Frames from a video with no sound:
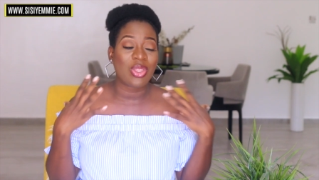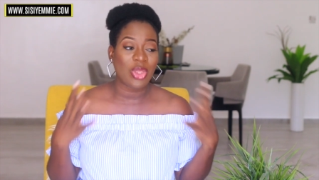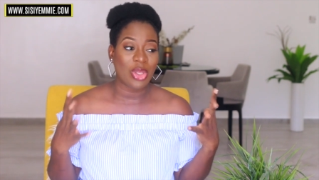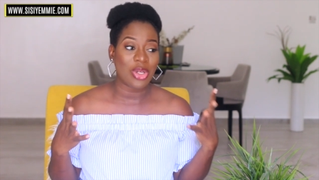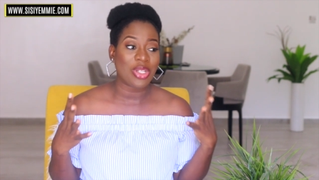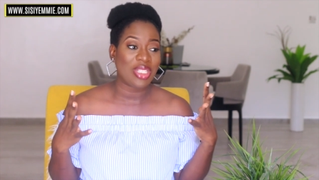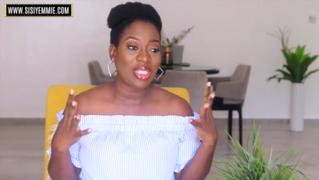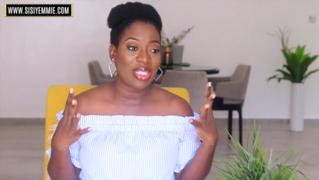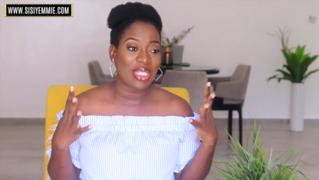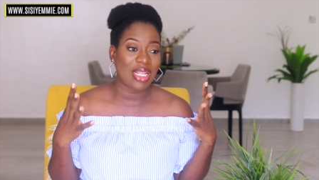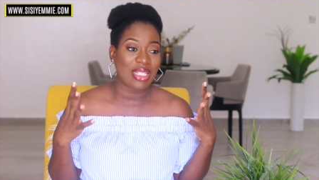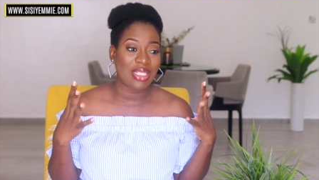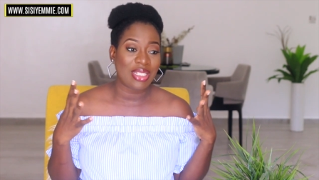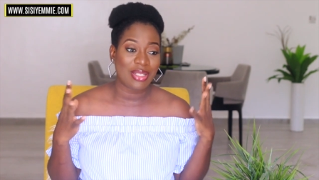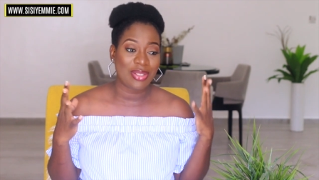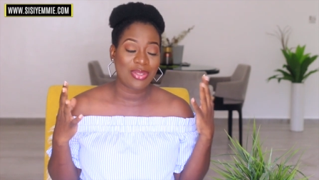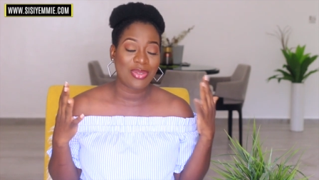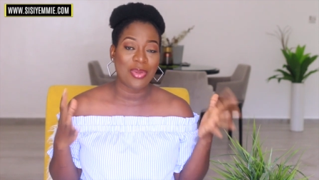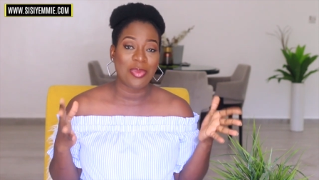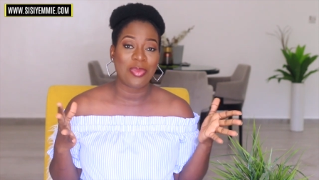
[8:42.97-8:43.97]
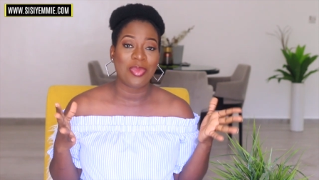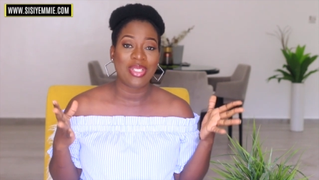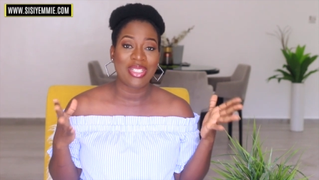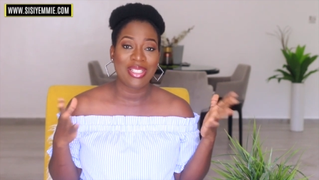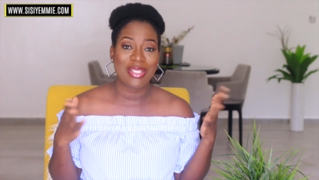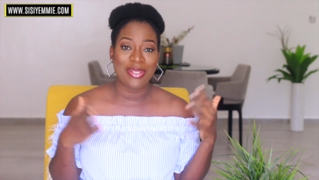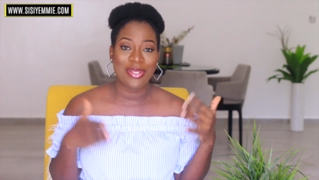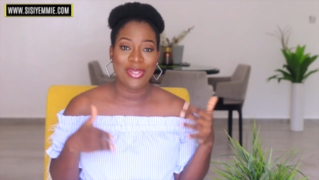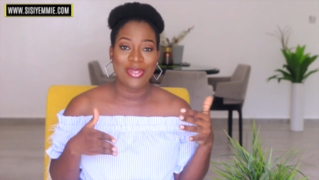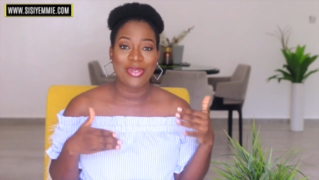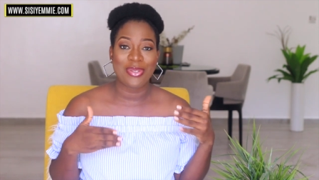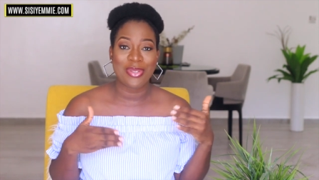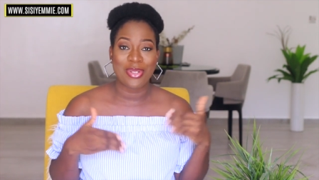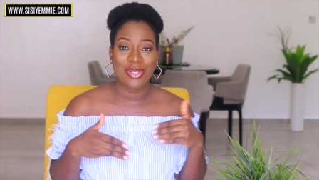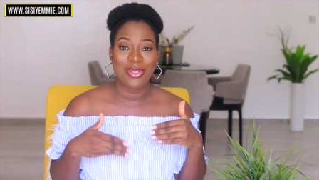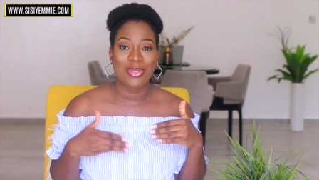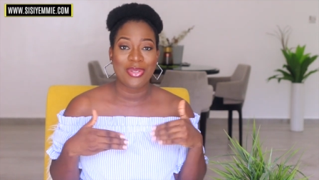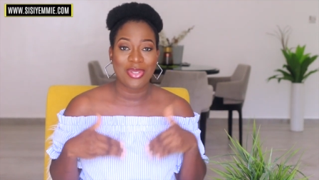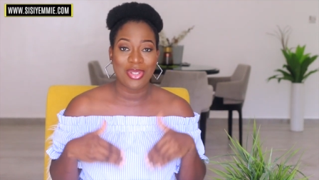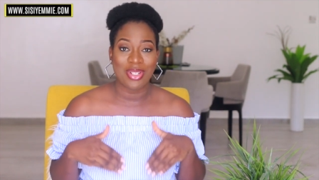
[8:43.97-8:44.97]
thought that there's somebody new
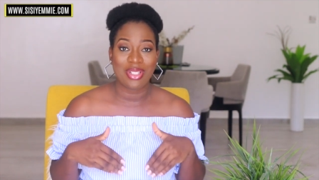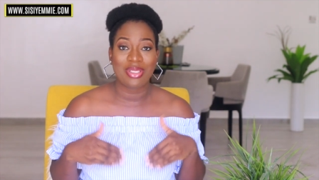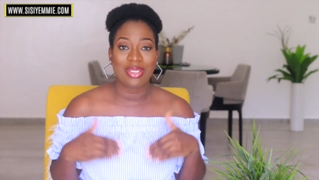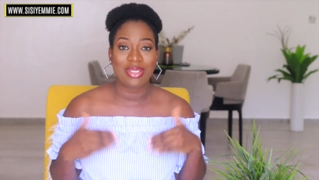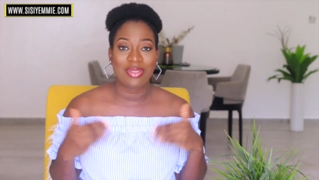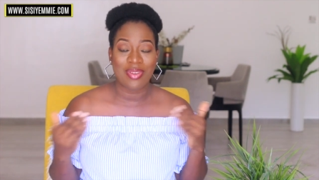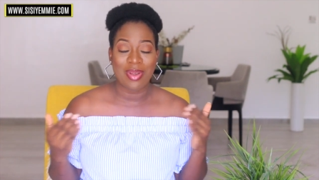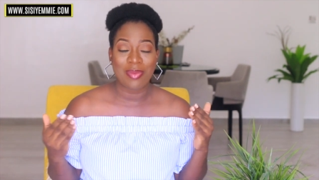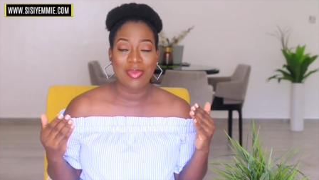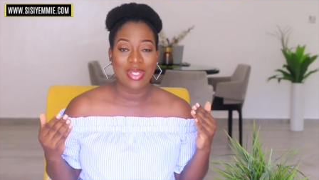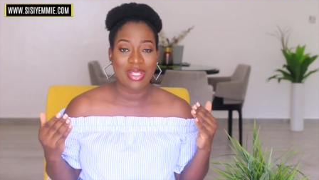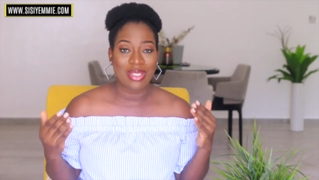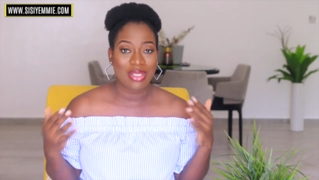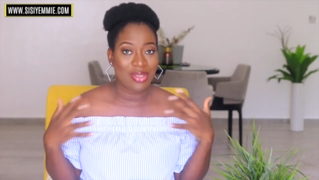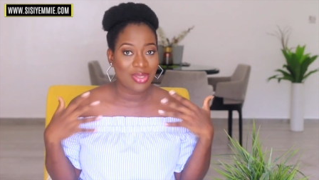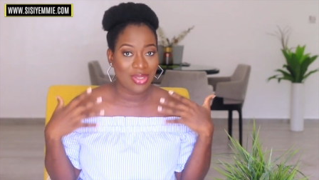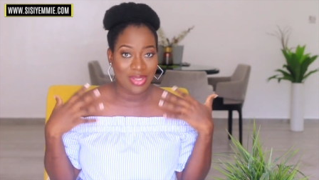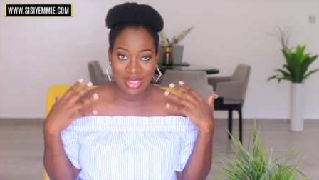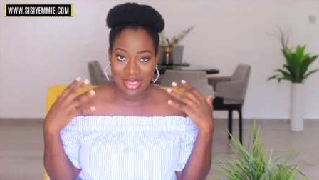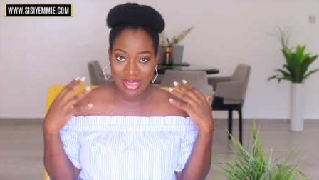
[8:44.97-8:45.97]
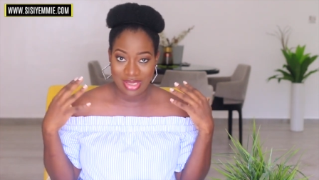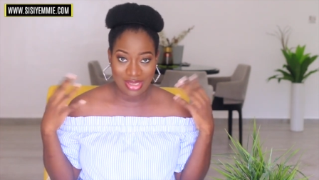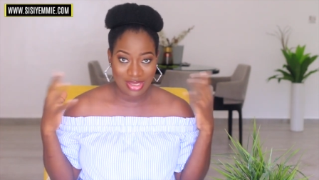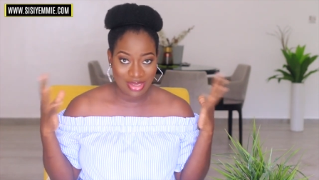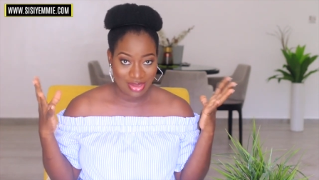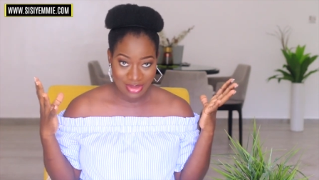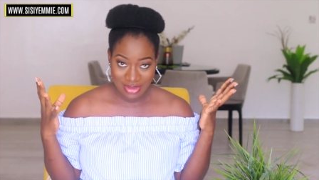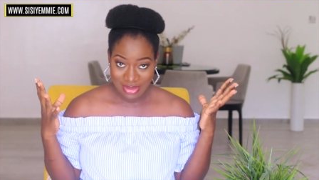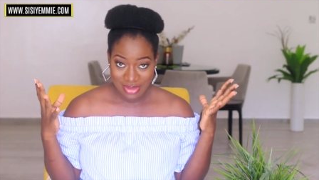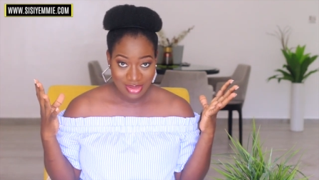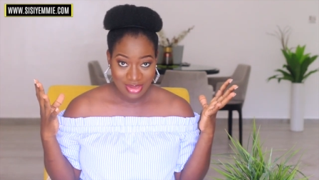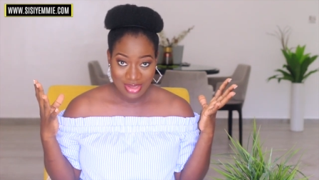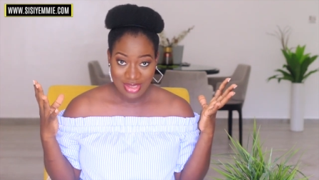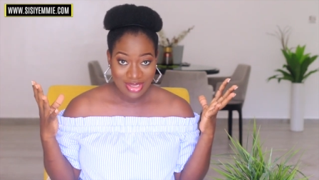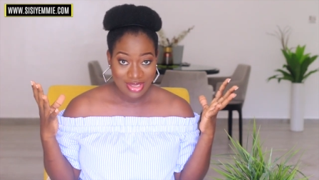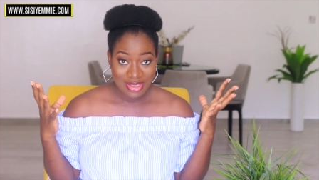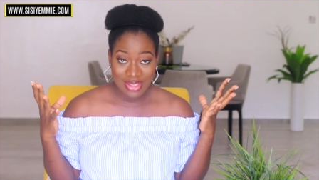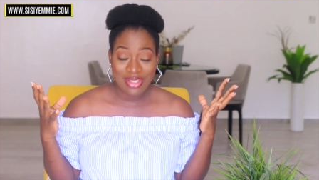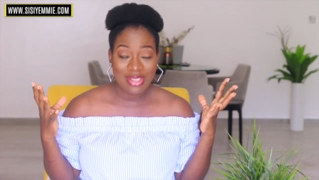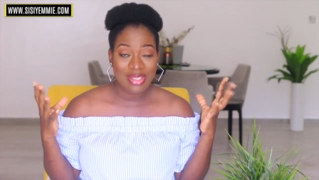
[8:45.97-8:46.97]
going to join this family is
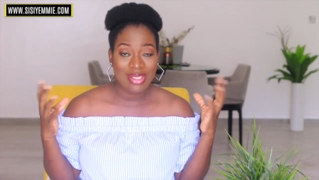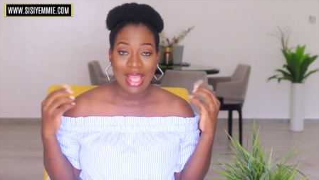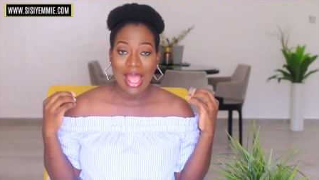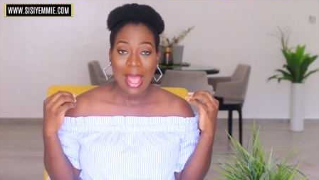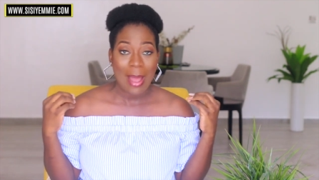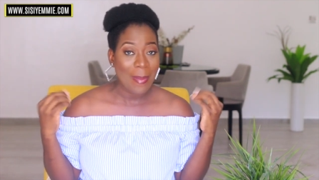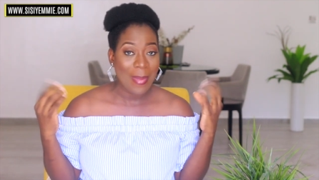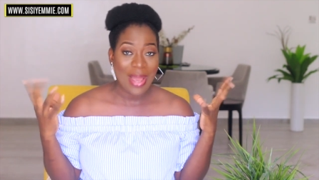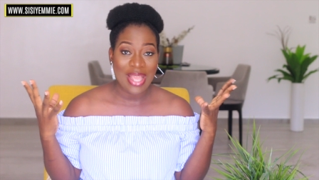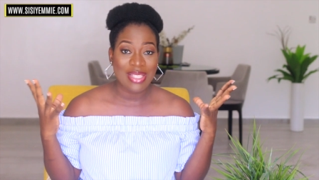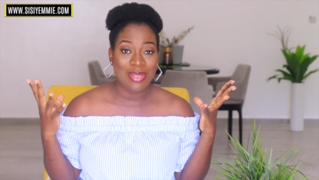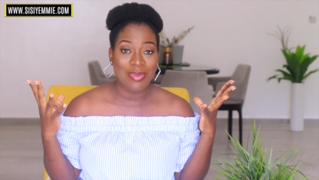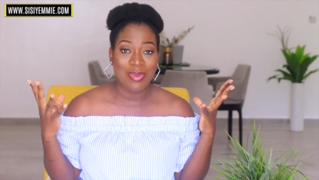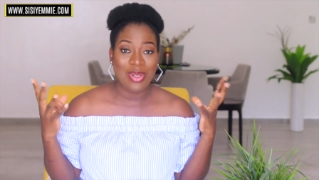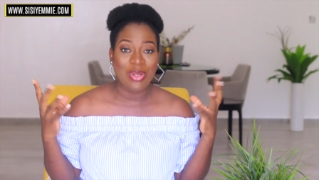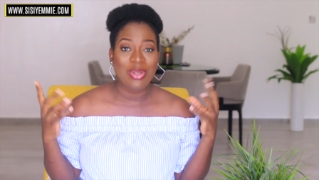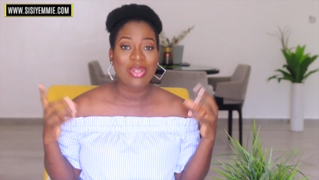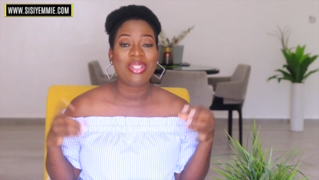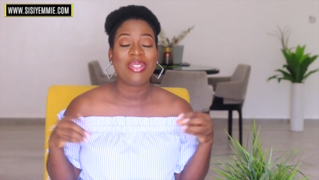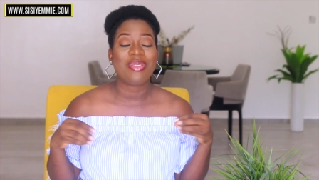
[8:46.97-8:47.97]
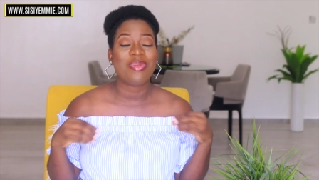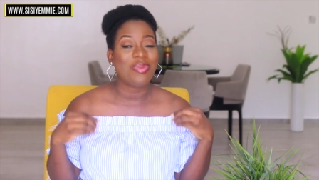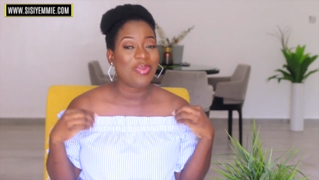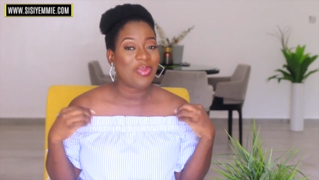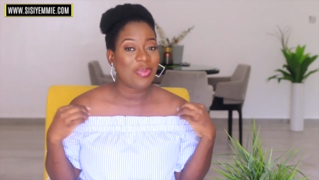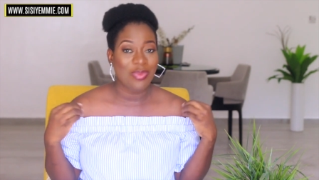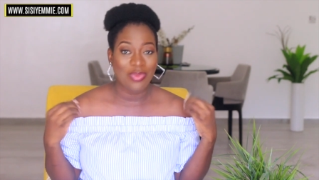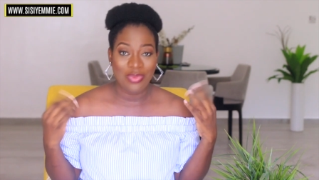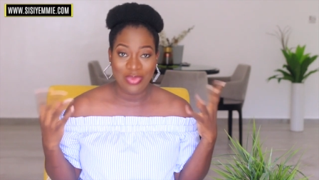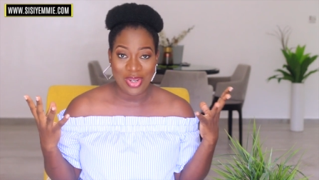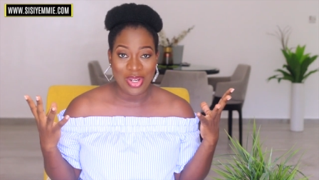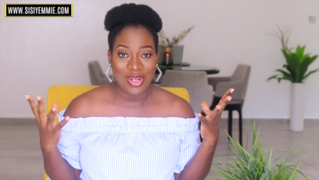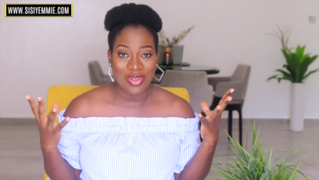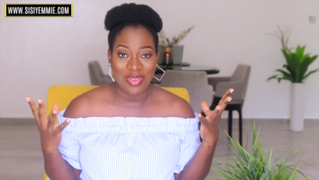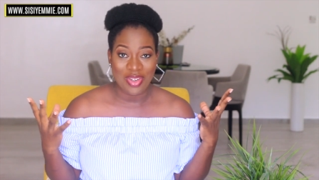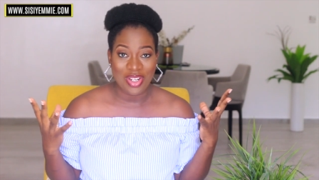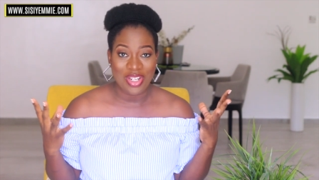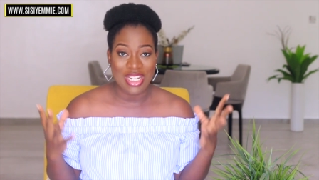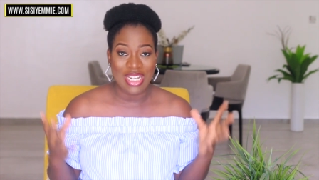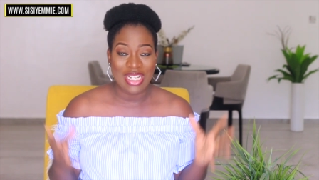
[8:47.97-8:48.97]
just mind-blowing, very,
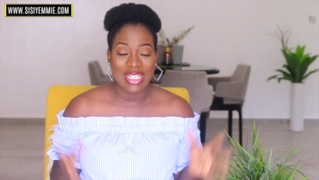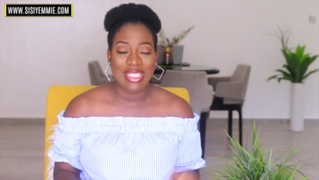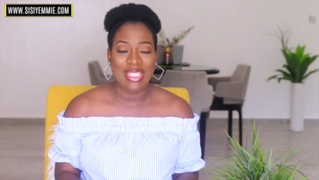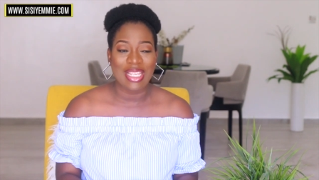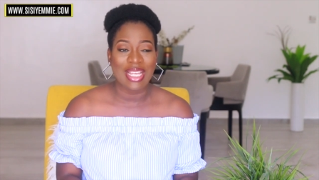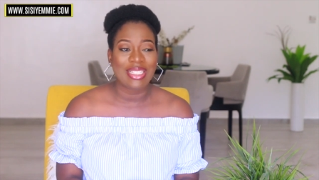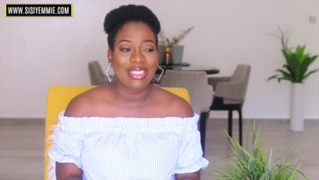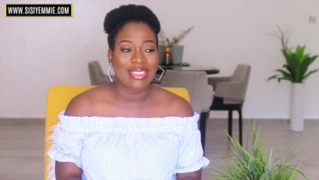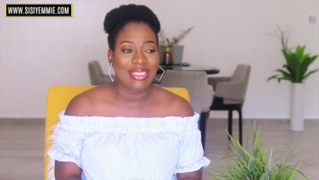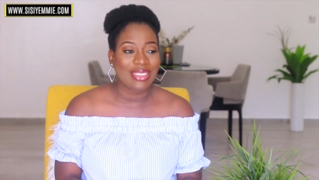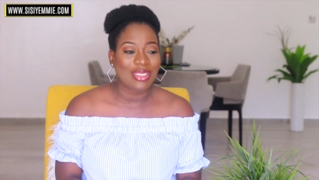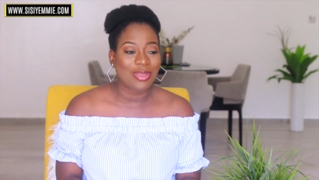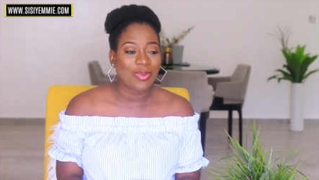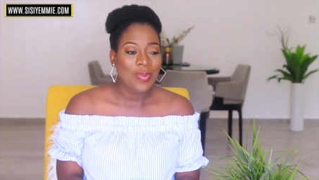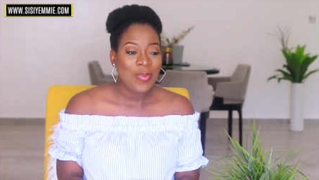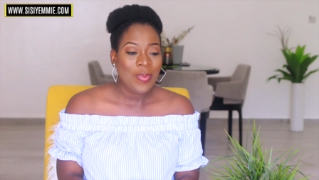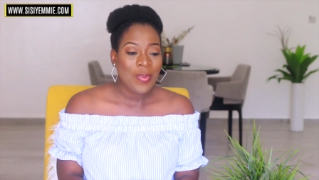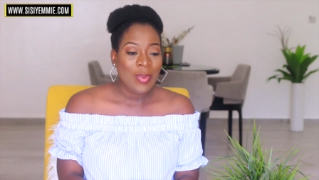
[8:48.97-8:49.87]
very exciting.